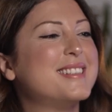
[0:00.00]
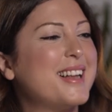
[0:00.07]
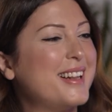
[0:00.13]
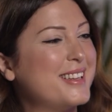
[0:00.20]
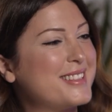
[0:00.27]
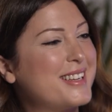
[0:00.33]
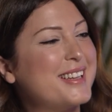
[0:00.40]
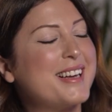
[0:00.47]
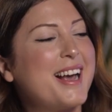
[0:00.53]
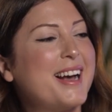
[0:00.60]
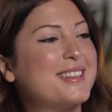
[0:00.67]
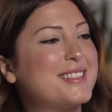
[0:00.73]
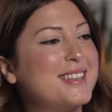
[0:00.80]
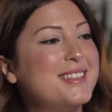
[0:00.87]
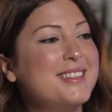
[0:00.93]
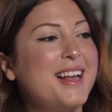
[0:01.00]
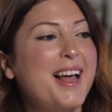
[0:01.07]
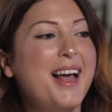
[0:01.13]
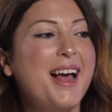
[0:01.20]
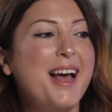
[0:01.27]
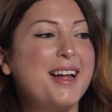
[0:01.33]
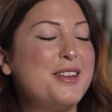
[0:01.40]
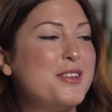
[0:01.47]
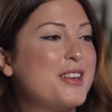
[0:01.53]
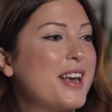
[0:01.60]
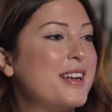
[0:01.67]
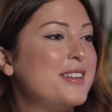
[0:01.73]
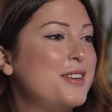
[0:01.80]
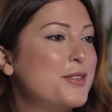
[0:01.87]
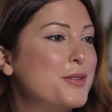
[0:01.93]
Salicylic acid, and you
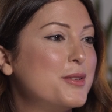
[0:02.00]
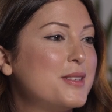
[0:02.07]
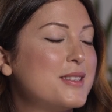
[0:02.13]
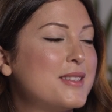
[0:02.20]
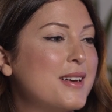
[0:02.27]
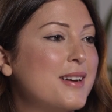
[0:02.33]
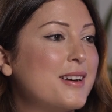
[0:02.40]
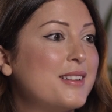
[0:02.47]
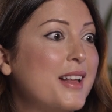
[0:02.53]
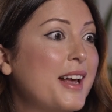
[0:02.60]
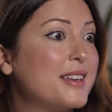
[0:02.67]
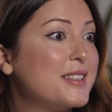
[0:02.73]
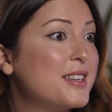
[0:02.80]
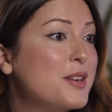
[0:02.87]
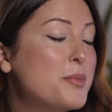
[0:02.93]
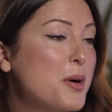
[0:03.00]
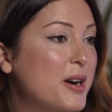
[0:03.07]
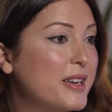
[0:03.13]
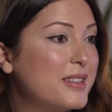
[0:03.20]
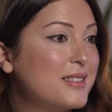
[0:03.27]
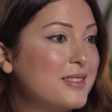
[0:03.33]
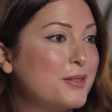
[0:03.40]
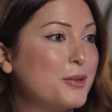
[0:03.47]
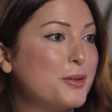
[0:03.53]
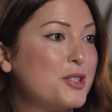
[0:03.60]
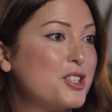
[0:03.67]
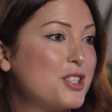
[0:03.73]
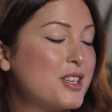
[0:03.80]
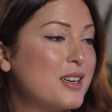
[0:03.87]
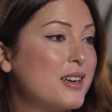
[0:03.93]
can use niacinamide,
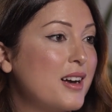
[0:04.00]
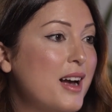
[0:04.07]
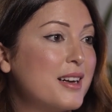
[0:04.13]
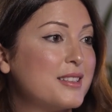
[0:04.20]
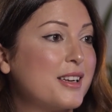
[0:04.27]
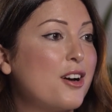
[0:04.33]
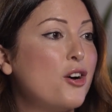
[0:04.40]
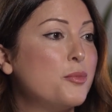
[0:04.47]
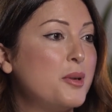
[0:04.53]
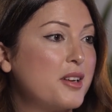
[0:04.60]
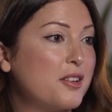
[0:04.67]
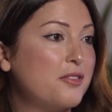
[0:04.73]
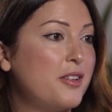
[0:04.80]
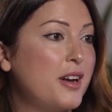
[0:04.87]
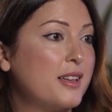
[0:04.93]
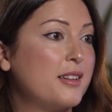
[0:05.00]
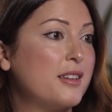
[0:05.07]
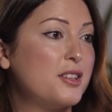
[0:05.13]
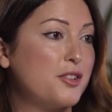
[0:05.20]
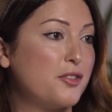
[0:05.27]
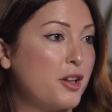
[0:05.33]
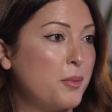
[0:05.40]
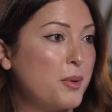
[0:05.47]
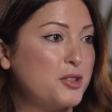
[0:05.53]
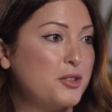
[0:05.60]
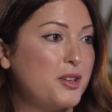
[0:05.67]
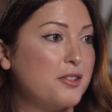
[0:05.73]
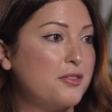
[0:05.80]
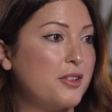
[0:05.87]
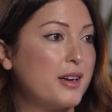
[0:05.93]
which has a calming effect and
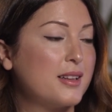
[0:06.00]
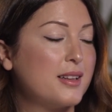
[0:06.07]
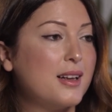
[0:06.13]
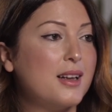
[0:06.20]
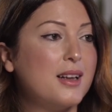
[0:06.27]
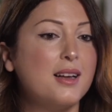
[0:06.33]
anti-inflammatory effect.